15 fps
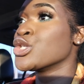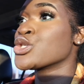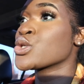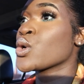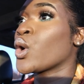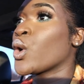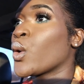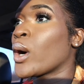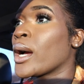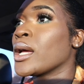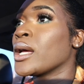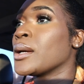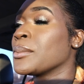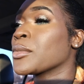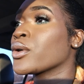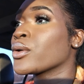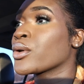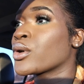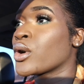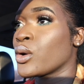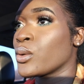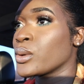So I'm
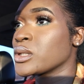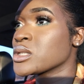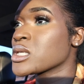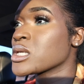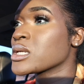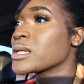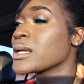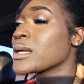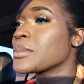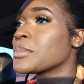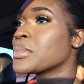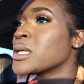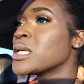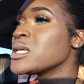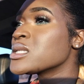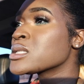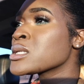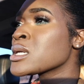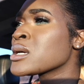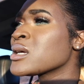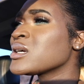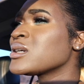going to get
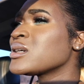pizza.